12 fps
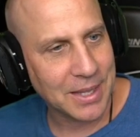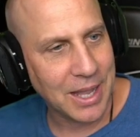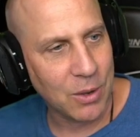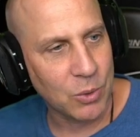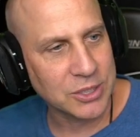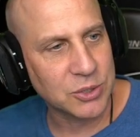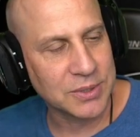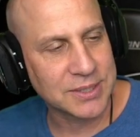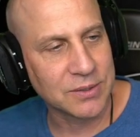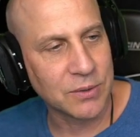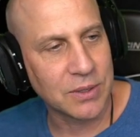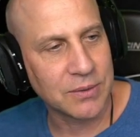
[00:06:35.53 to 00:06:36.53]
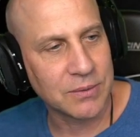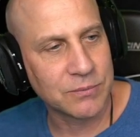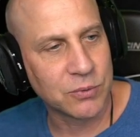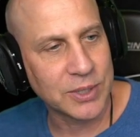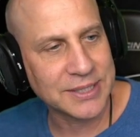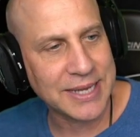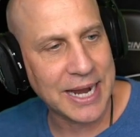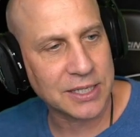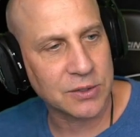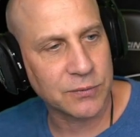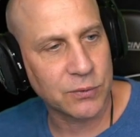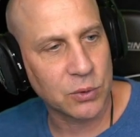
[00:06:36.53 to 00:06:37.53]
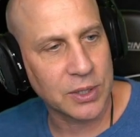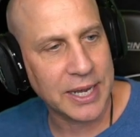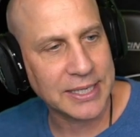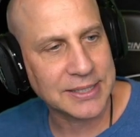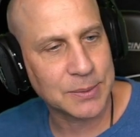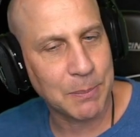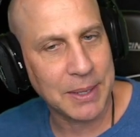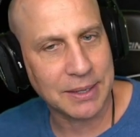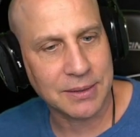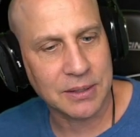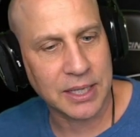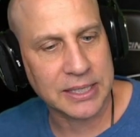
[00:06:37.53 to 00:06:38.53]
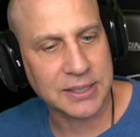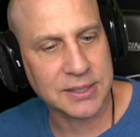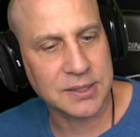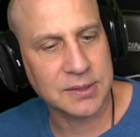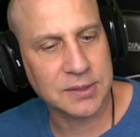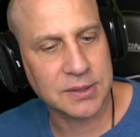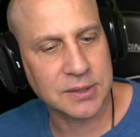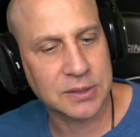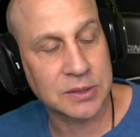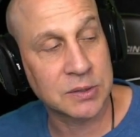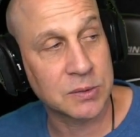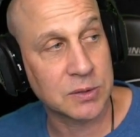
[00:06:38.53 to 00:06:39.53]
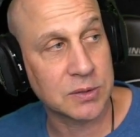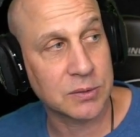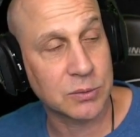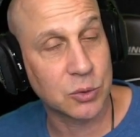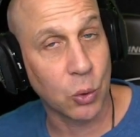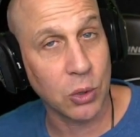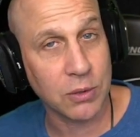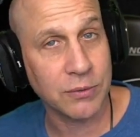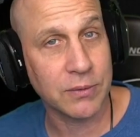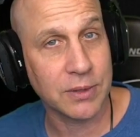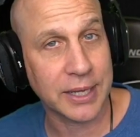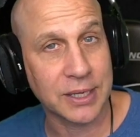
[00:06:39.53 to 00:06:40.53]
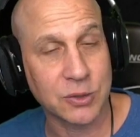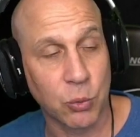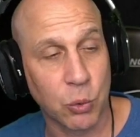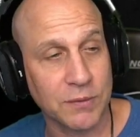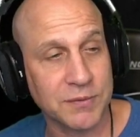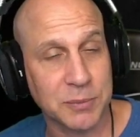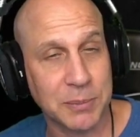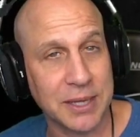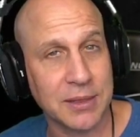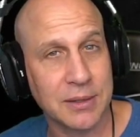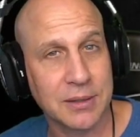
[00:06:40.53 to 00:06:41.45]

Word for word: I want you as a voice actor for a smith, like a dwarf, like a dwarf smith.